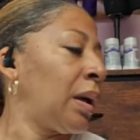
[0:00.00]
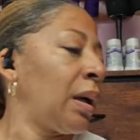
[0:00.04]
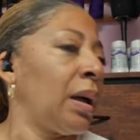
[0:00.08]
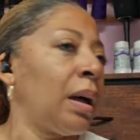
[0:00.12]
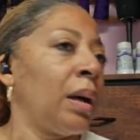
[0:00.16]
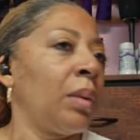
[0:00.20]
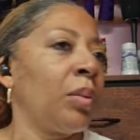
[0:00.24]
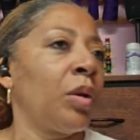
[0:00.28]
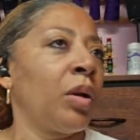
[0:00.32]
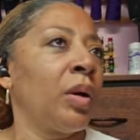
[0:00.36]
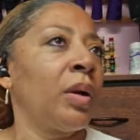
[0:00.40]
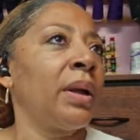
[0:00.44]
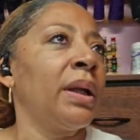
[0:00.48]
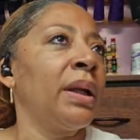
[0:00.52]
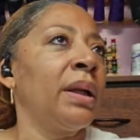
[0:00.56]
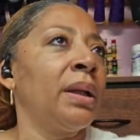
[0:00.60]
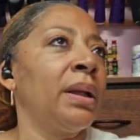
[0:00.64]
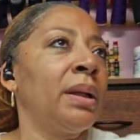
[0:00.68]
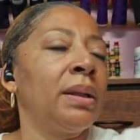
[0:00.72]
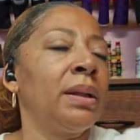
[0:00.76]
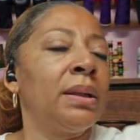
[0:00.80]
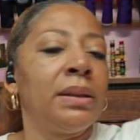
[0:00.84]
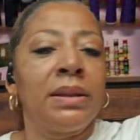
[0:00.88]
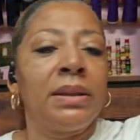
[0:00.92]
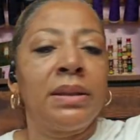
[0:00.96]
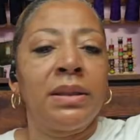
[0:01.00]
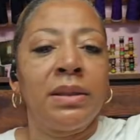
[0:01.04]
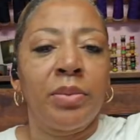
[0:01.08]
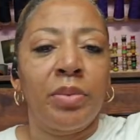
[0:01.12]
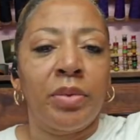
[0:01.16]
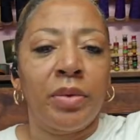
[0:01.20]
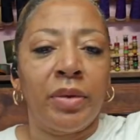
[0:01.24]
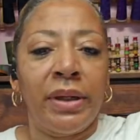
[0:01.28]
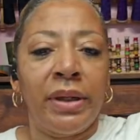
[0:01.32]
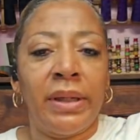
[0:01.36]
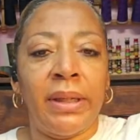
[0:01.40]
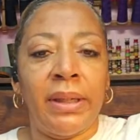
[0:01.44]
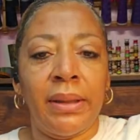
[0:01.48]
I'm gonna get this zipper
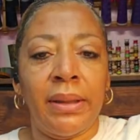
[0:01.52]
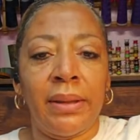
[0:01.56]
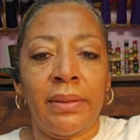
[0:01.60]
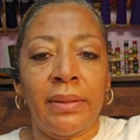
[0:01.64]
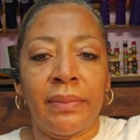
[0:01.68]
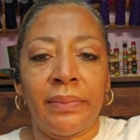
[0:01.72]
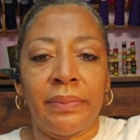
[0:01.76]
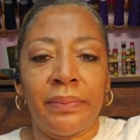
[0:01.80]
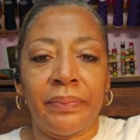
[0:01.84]
in.